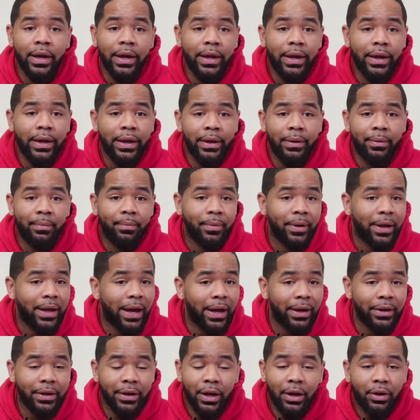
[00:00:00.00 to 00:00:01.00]
it
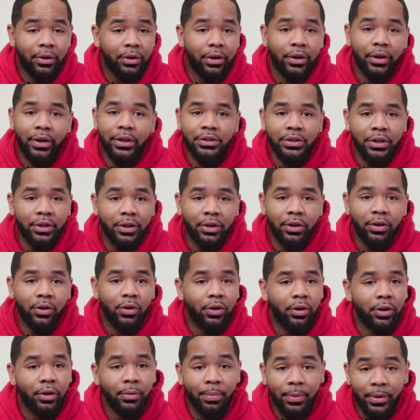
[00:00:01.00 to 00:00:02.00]
got down there, it turned the
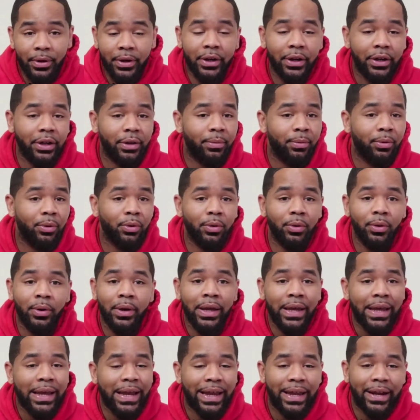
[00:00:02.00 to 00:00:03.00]
corner predictable,
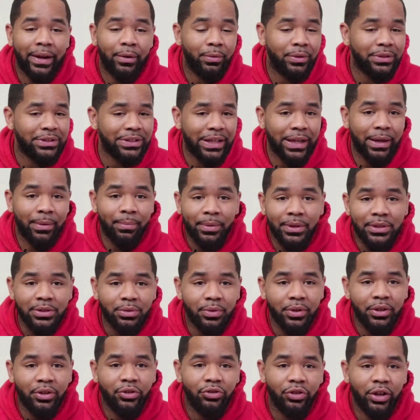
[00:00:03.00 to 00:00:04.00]
and it was an
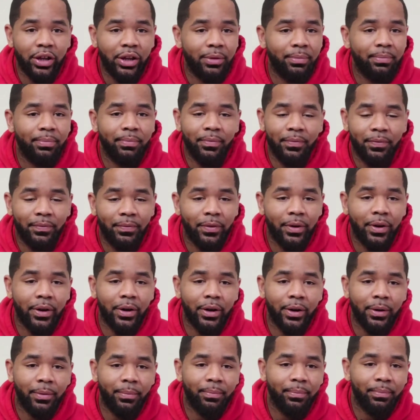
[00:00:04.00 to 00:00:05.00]
in-between shape
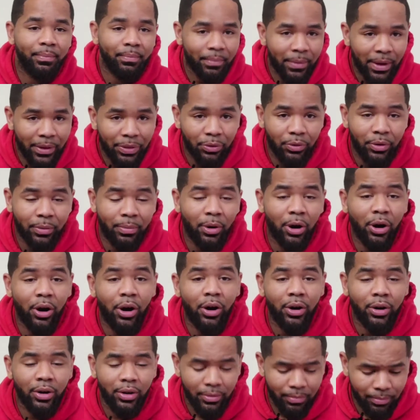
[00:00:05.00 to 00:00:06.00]
from my
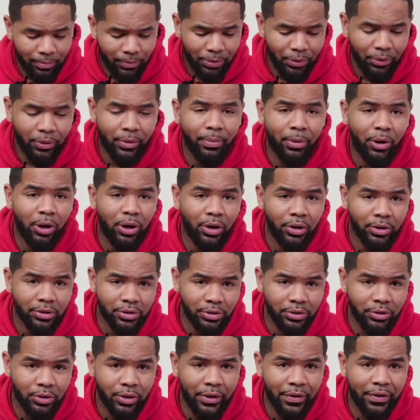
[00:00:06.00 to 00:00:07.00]
three-ball
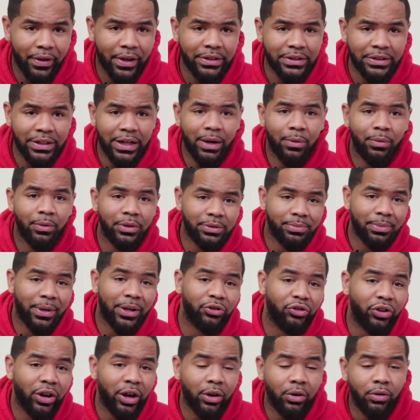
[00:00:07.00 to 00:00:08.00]
arsenal at that time was my
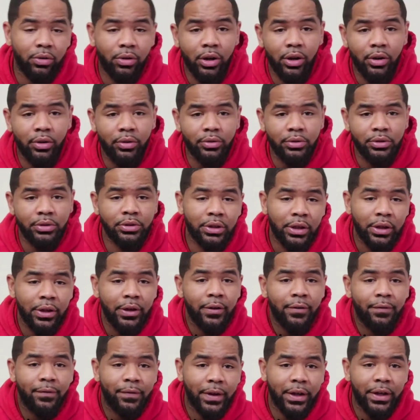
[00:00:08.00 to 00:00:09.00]
Jackal Ghost,
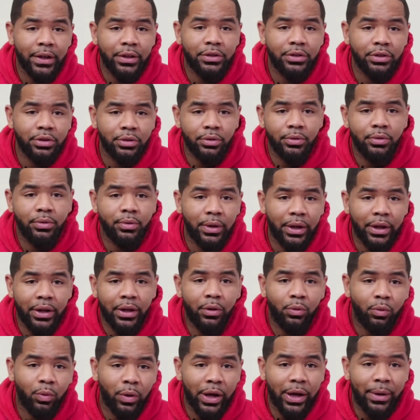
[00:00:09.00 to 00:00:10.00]
Phase 2, and
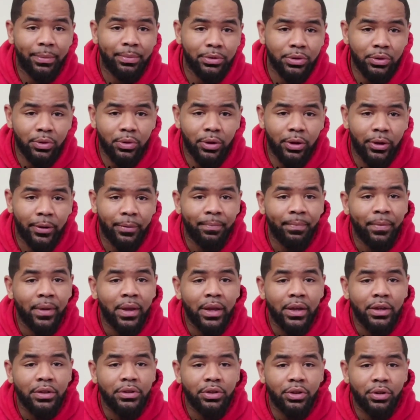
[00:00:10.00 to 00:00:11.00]
the Web Tour.
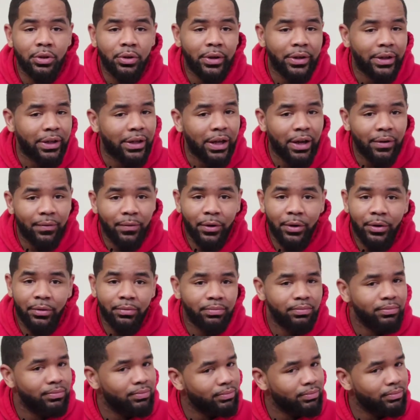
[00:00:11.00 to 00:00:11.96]
So it covered